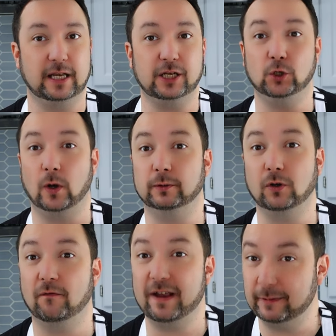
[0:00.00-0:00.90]
enjoy with the
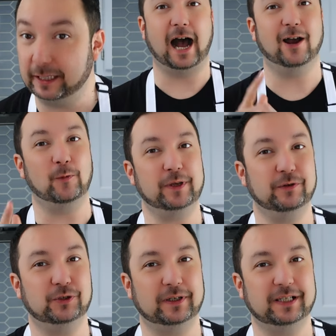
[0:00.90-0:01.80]
whole family. I hope you
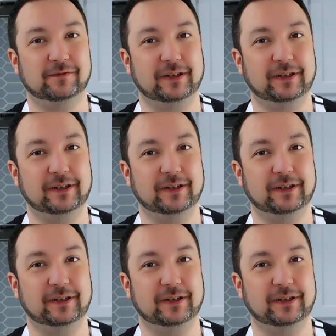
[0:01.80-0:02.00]
enjoyed this